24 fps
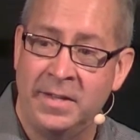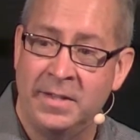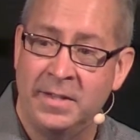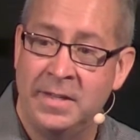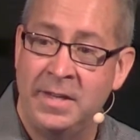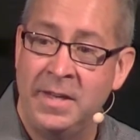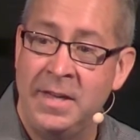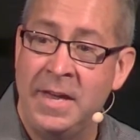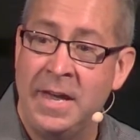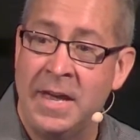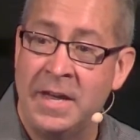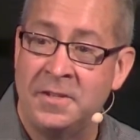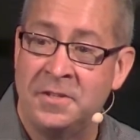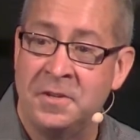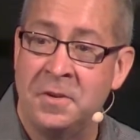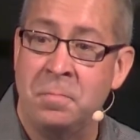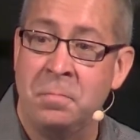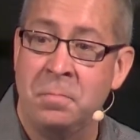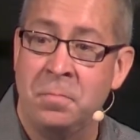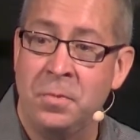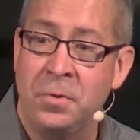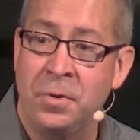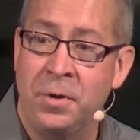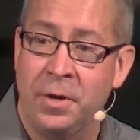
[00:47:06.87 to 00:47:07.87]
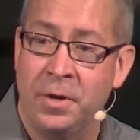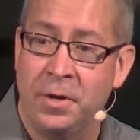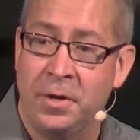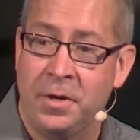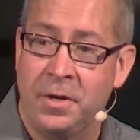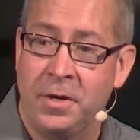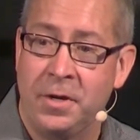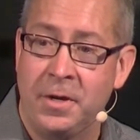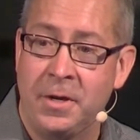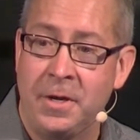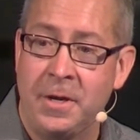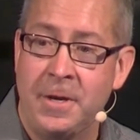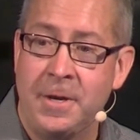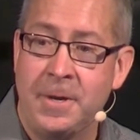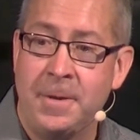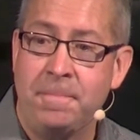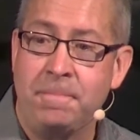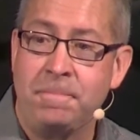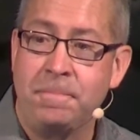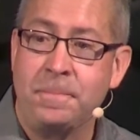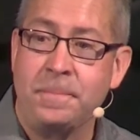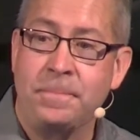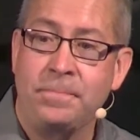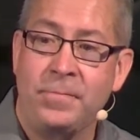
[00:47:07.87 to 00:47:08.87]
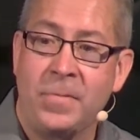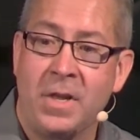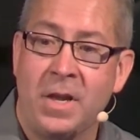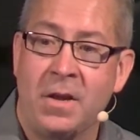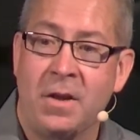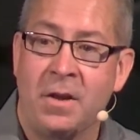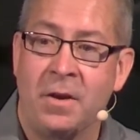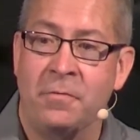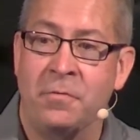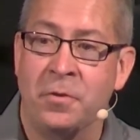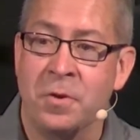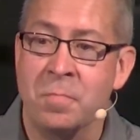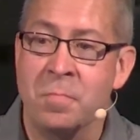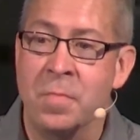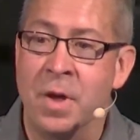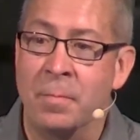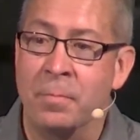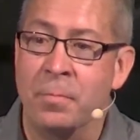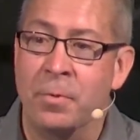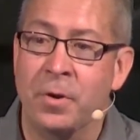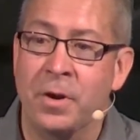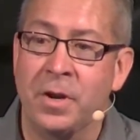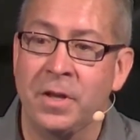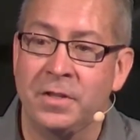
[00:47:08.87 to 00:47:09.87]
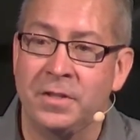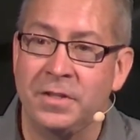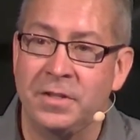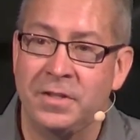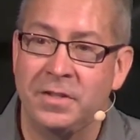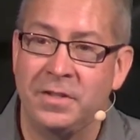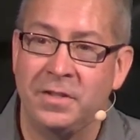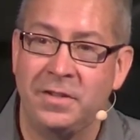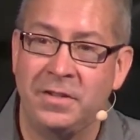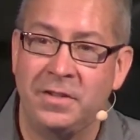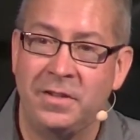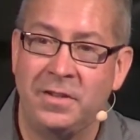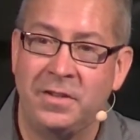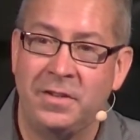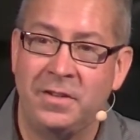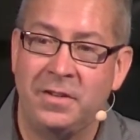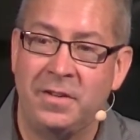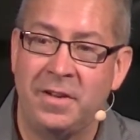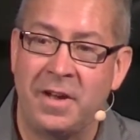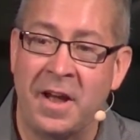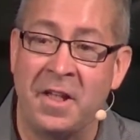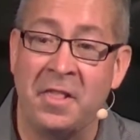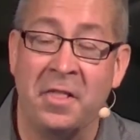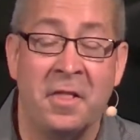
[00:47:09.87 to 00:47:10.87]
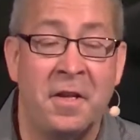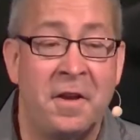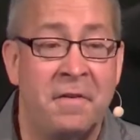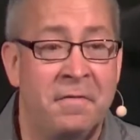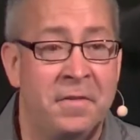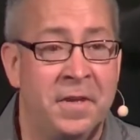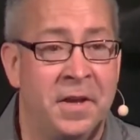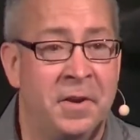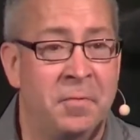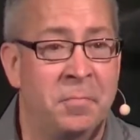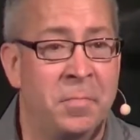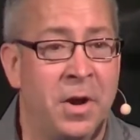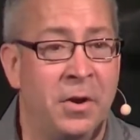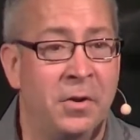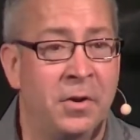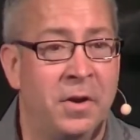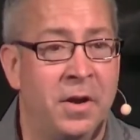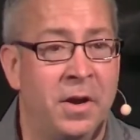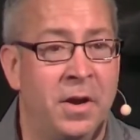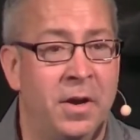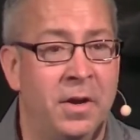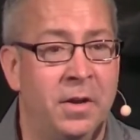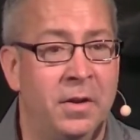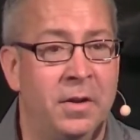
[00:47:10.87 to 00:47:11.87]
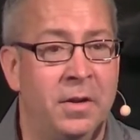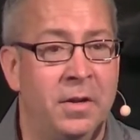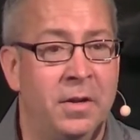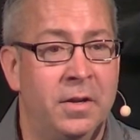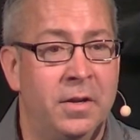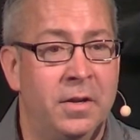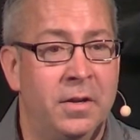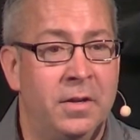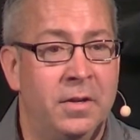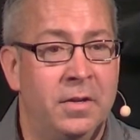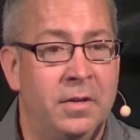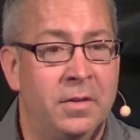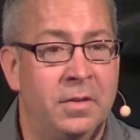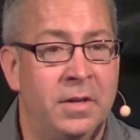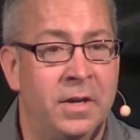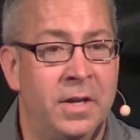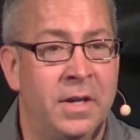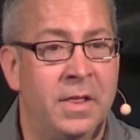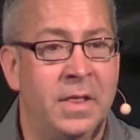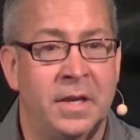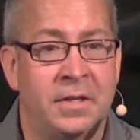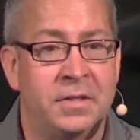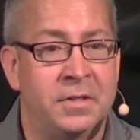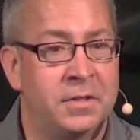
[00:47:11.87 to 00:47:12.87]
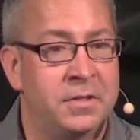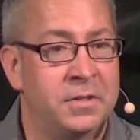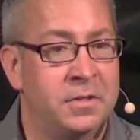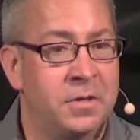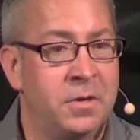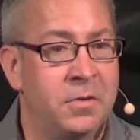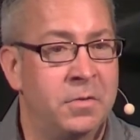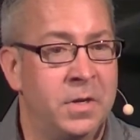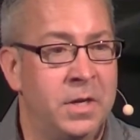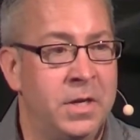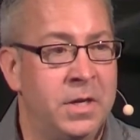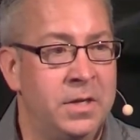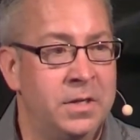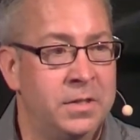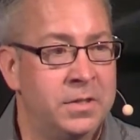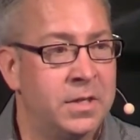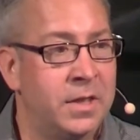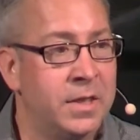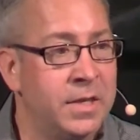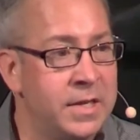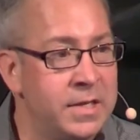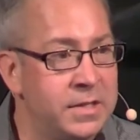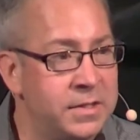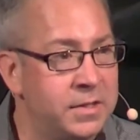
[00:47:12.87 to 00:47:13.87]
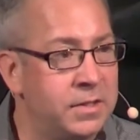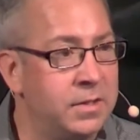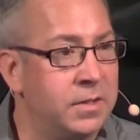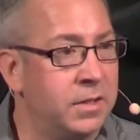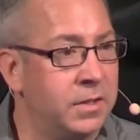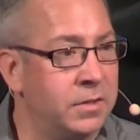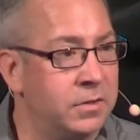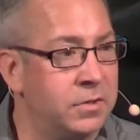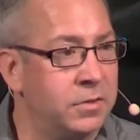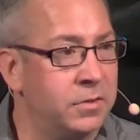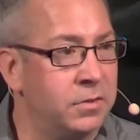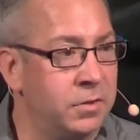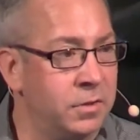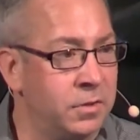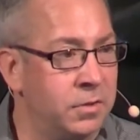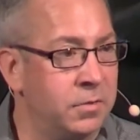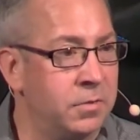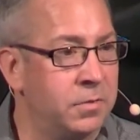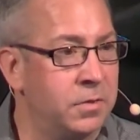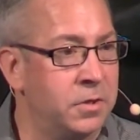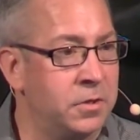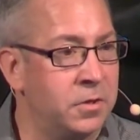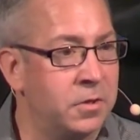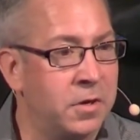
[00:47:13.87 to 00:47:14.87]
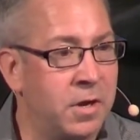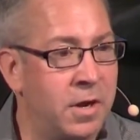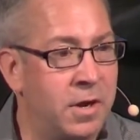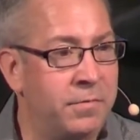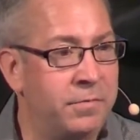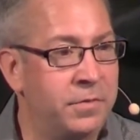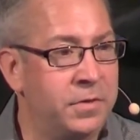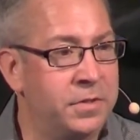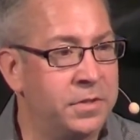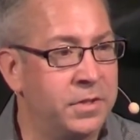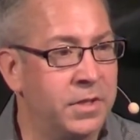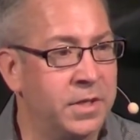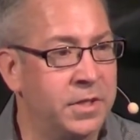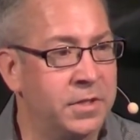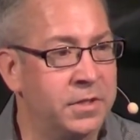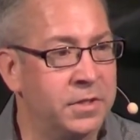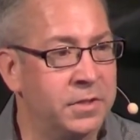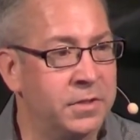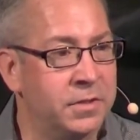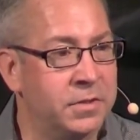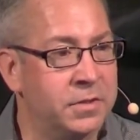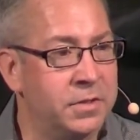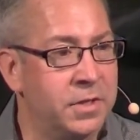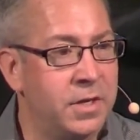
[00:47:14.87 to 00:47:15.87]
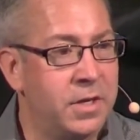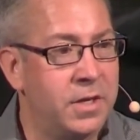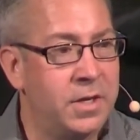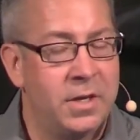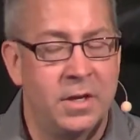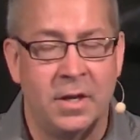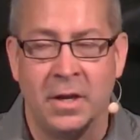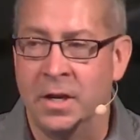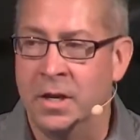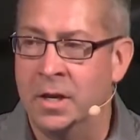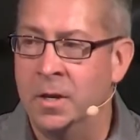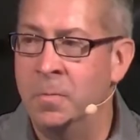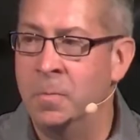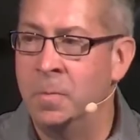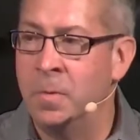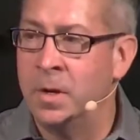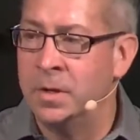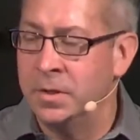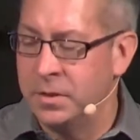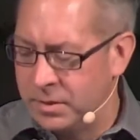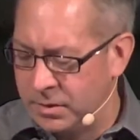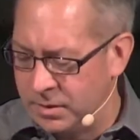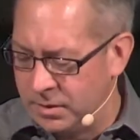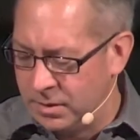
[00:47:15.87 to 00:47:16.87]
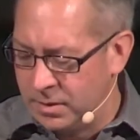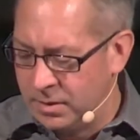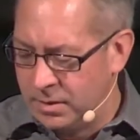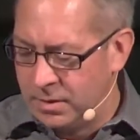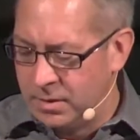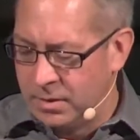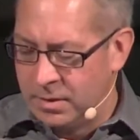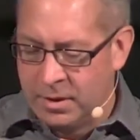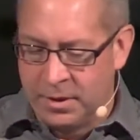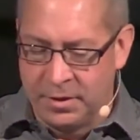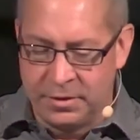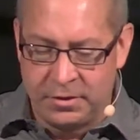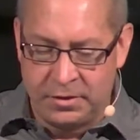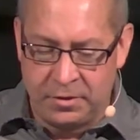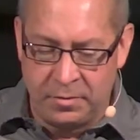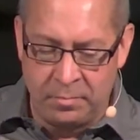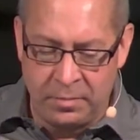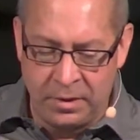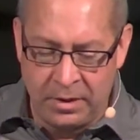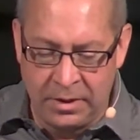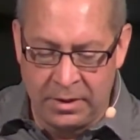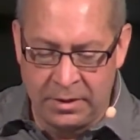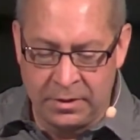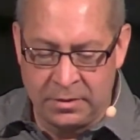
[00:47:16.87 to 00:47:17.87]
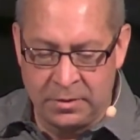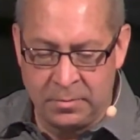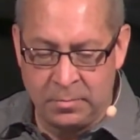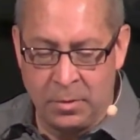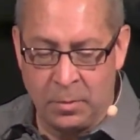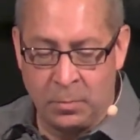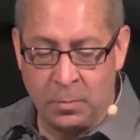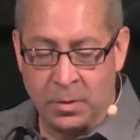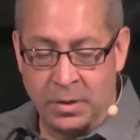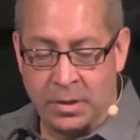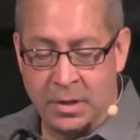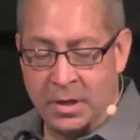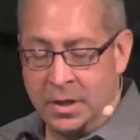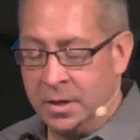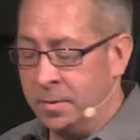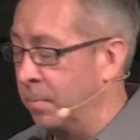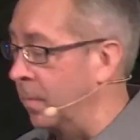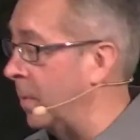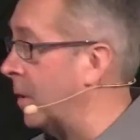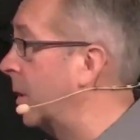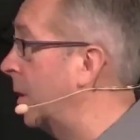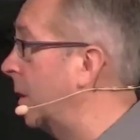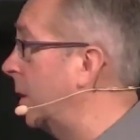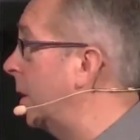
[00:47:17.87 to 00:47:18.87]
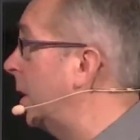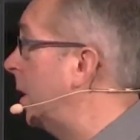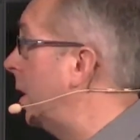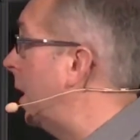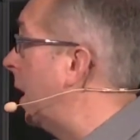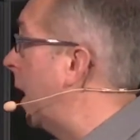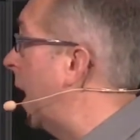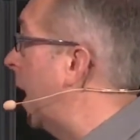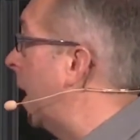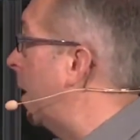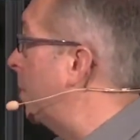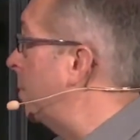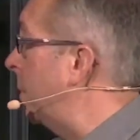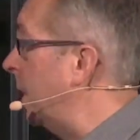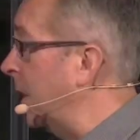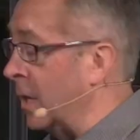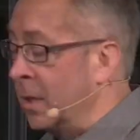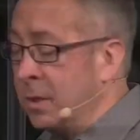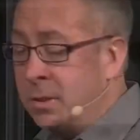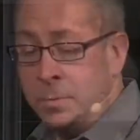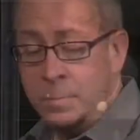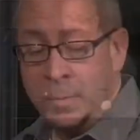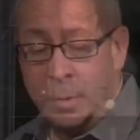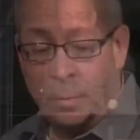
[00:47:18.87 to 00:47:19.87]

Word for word: He has a book of remembrance. I love that about God, that He lets us know He is listening to you in your conversations, and He wants us to be intimate with Him and be intimate with